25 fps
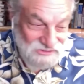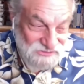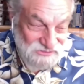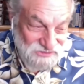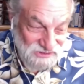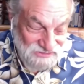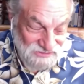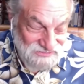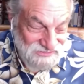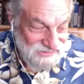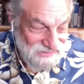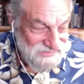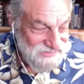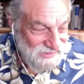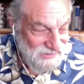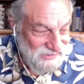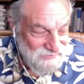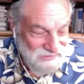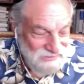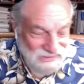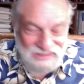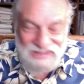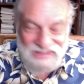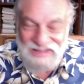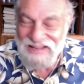
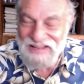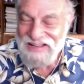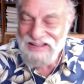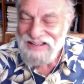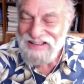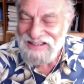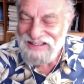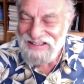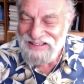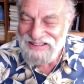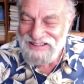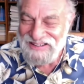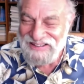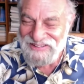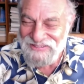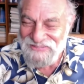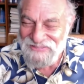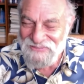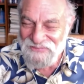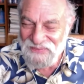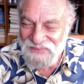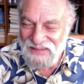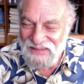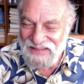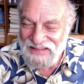60-something.
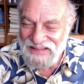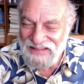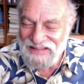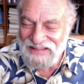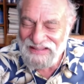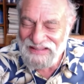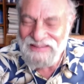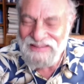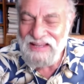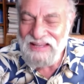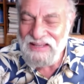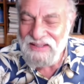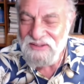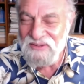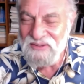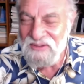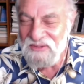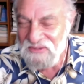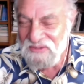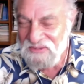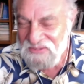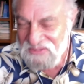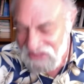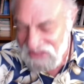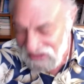And they
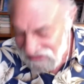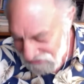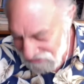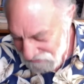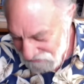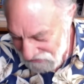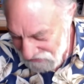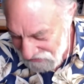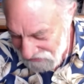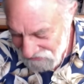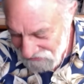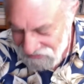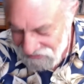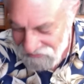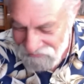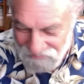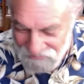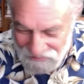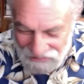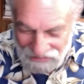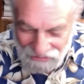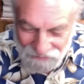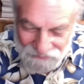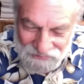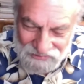said to me,
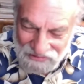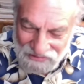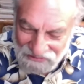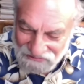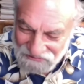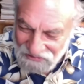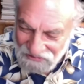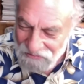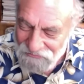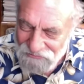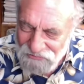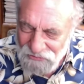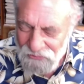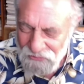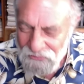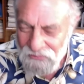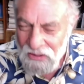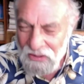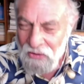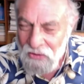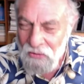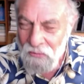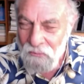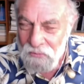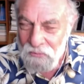Barry, I love you.